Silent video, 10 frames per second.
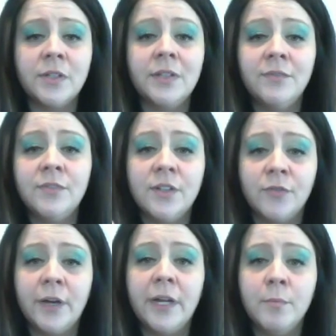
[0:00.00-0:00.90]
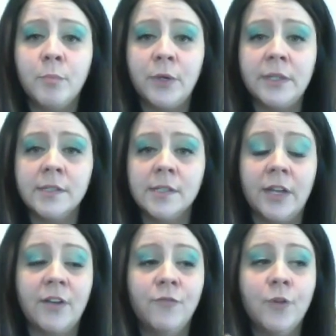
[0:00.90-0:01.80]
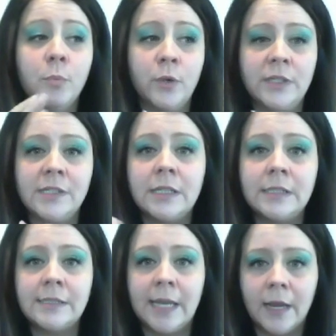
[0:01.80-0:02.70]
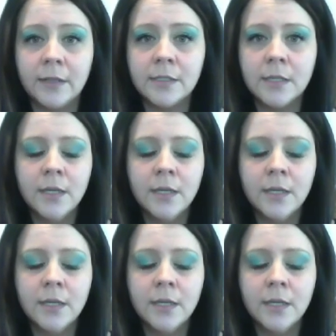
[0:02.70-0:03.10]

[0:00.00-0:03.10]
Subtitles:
leave different imprints, like footprints in the sand.